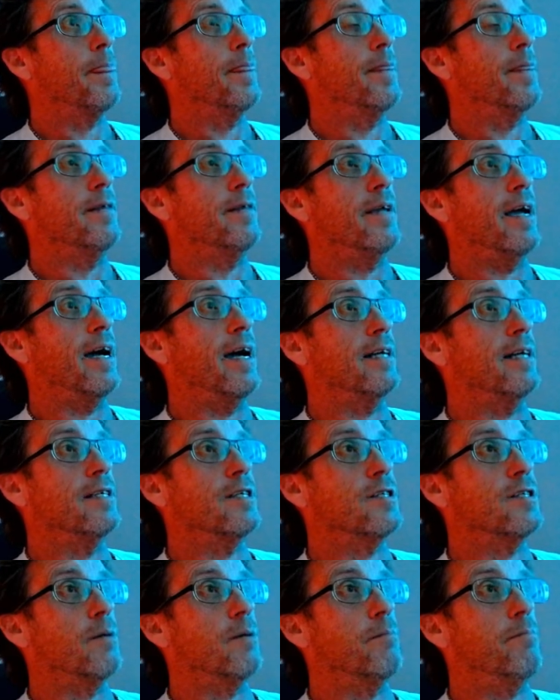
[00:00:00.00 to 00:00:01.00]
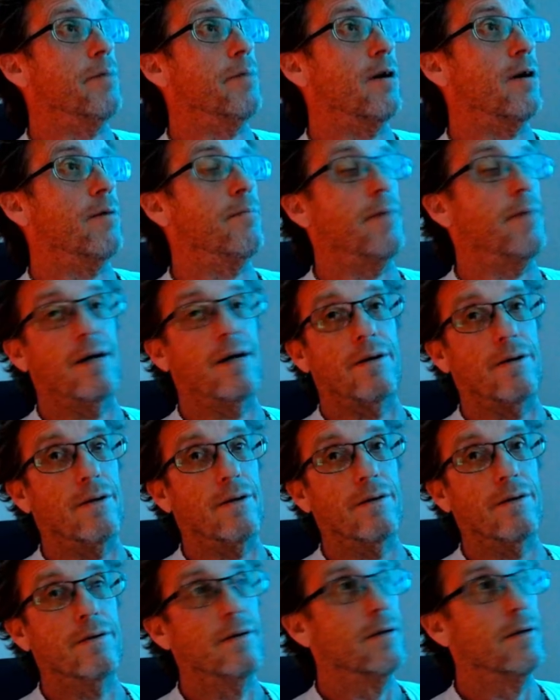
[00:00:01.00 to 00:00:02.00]
yeah, just the bare
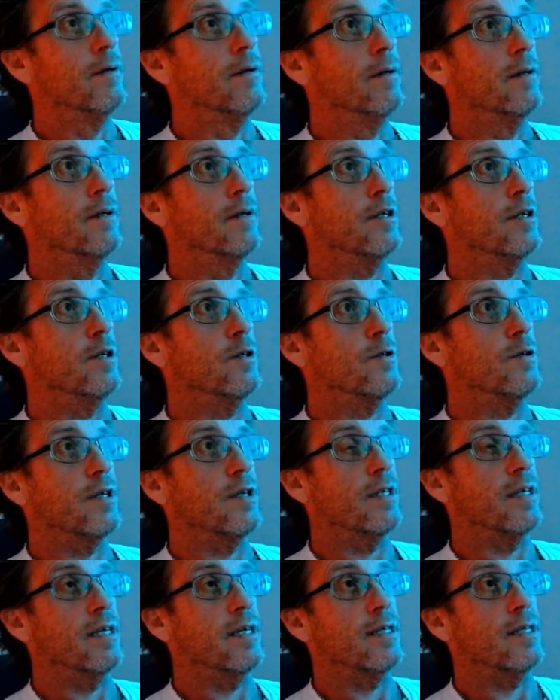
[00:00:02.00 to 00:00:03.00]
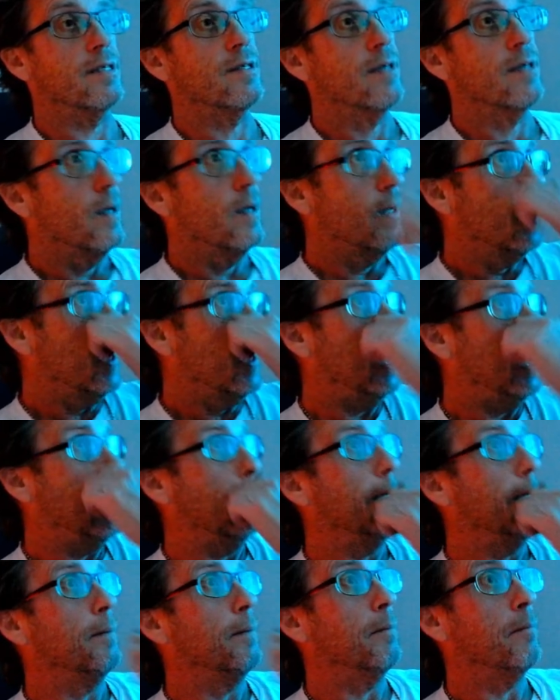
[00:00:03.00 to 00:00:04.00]
metal use of this.
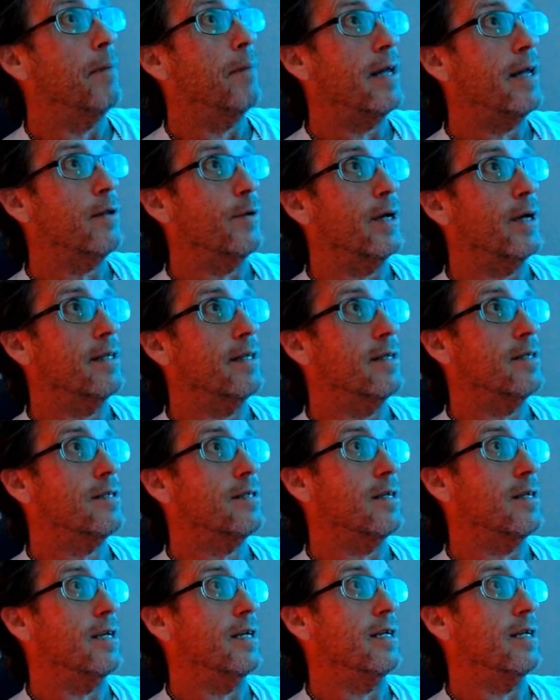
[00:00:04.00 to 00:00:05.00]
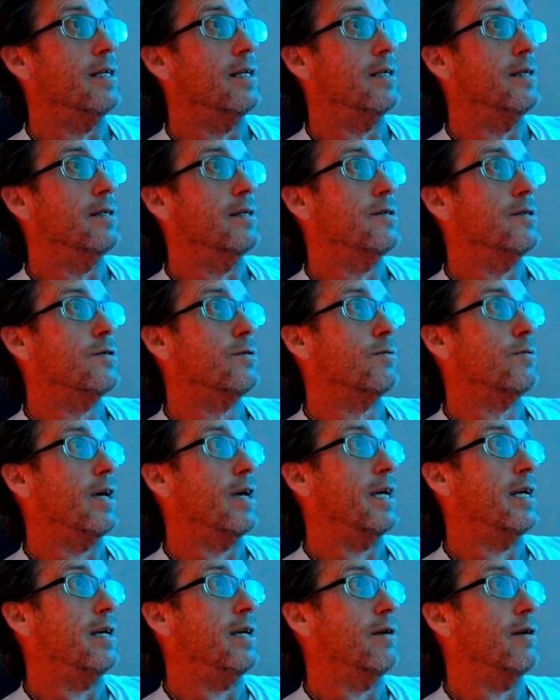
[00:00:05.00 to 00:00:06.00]
By the way, this is
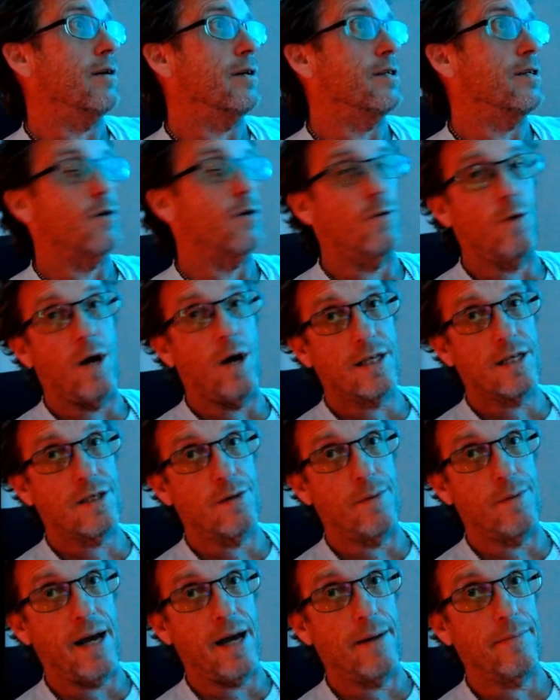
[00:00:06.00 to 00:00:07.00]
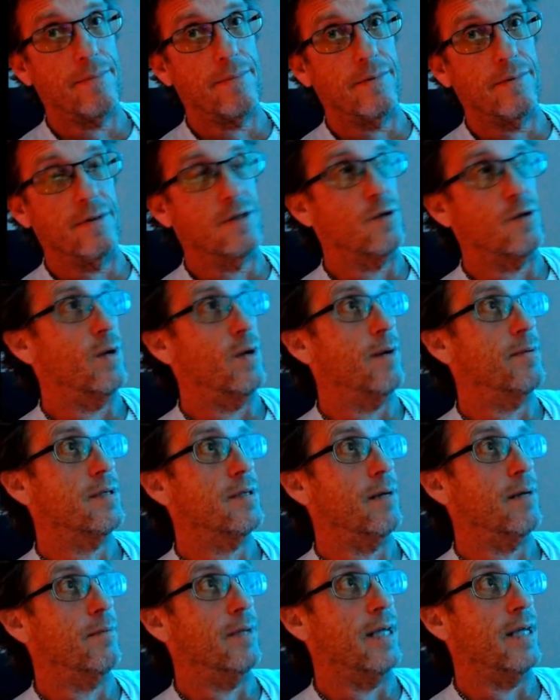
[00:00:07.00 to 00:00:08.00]
right here is a WASM app. It's a
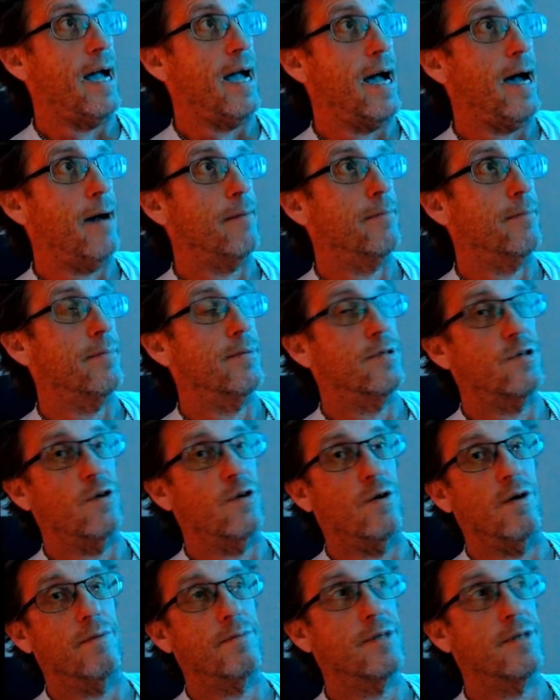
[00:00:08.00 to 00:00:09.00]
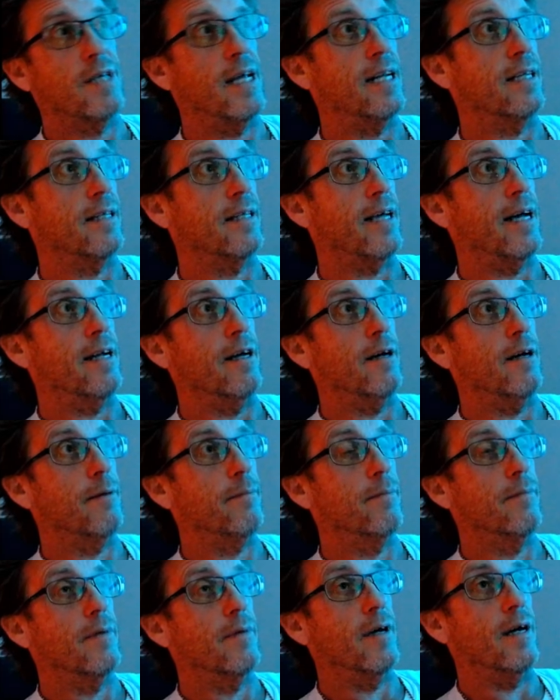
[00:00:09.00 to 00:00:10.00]
WebAssembly app. So I'm setting that up.
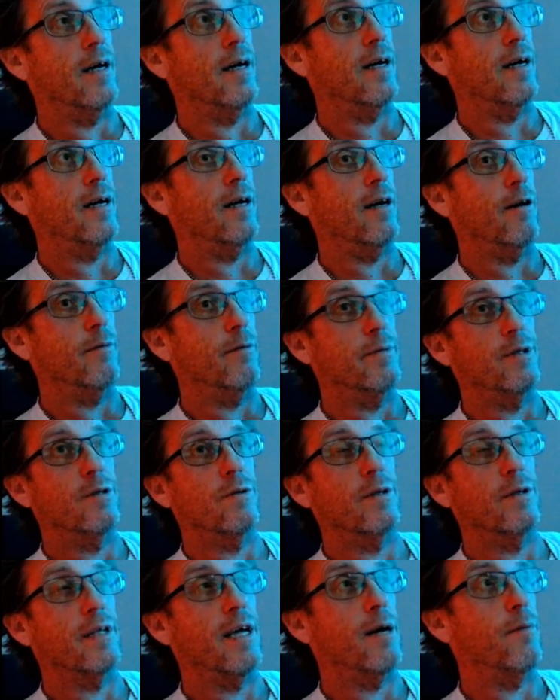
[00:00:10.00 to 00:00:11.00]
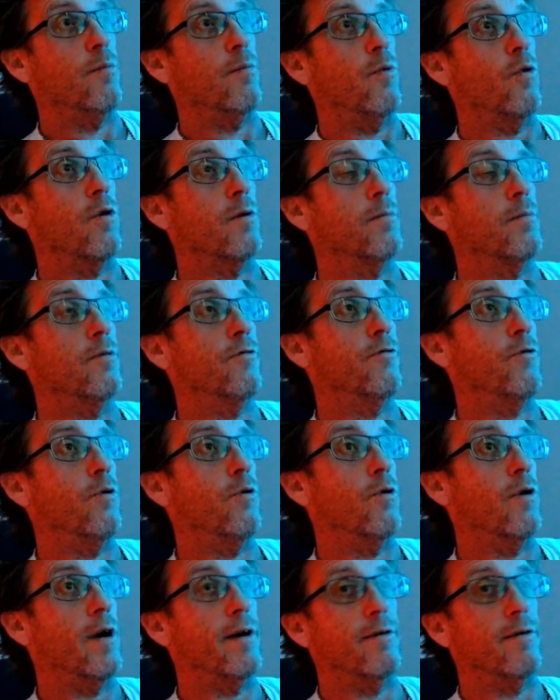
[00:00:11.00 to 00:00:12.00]
I'll be doing that more
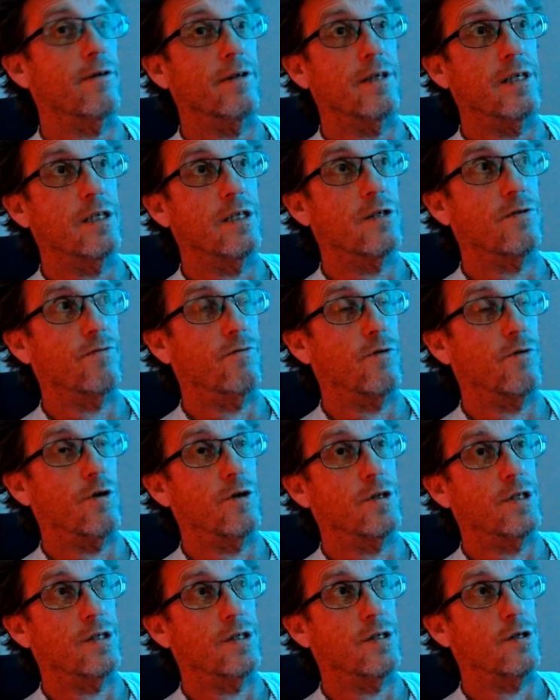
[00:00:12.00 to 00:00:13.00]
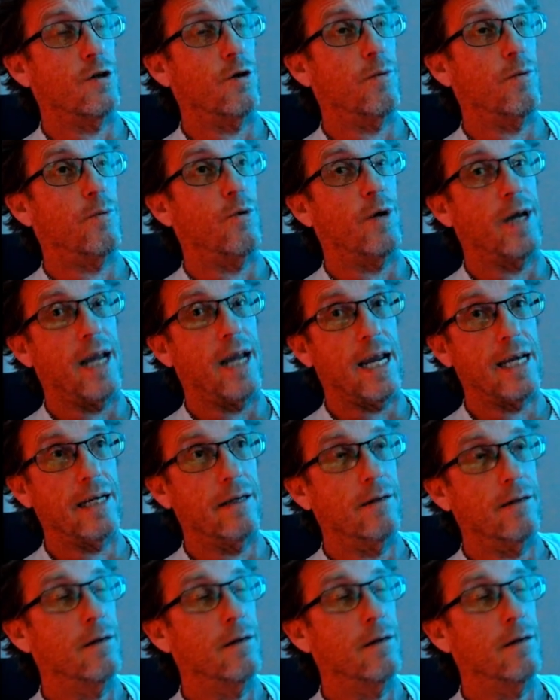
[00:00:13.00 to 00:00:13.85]
before I release version 0.8.